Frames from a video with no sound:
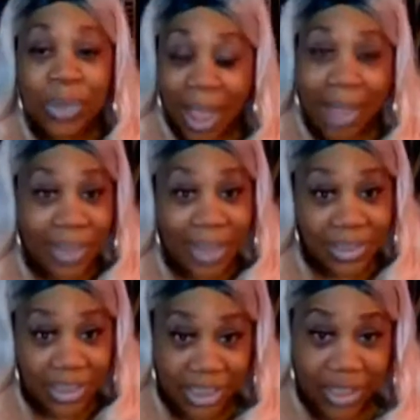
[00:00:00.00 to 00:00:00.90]
I
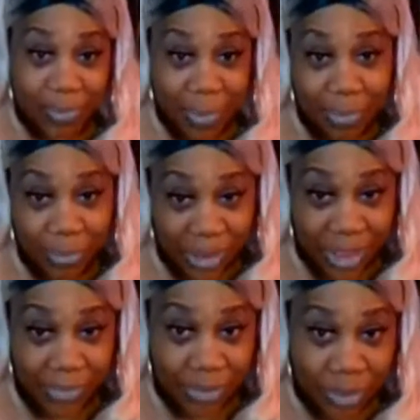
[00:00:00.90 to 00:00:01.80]
like to give people
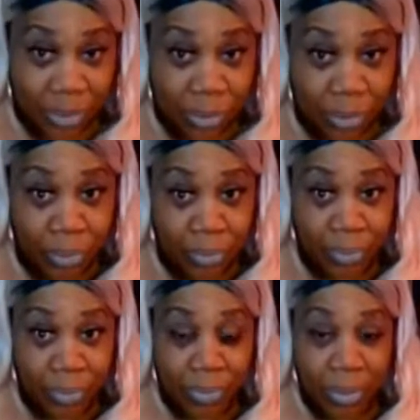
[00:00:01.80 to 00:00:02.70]
gifts too,
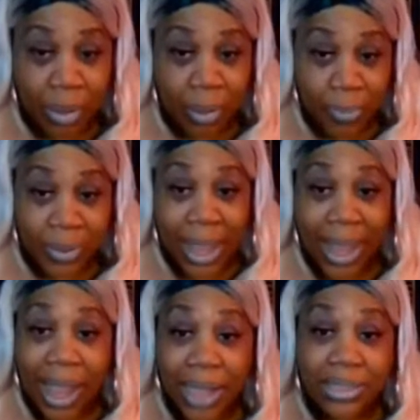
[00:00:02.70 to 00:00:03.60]
but
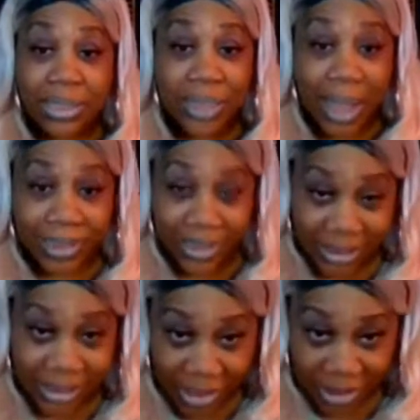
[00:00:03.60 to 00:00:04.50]
I actually like
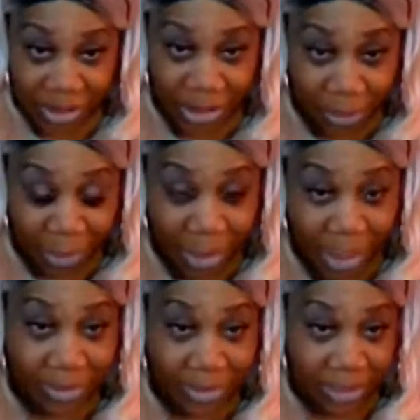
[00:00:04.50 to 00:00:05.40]
to see the joy
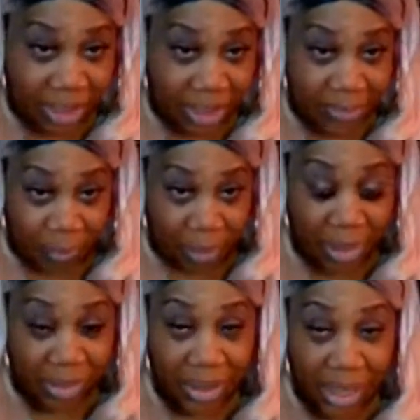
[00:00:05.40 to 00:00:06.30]
that the gifts
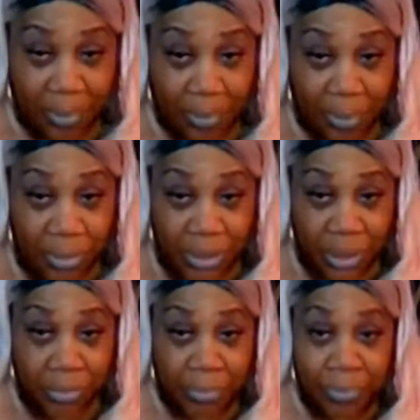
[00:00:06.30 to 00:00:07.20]
bring to that
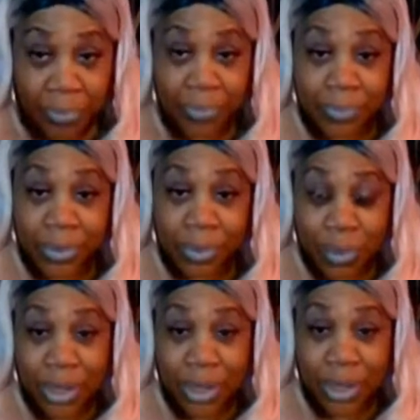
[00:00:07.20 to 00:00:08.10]
person
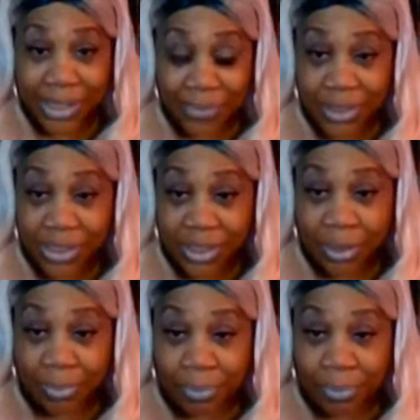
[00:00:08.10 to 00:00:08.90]
when I give it to them.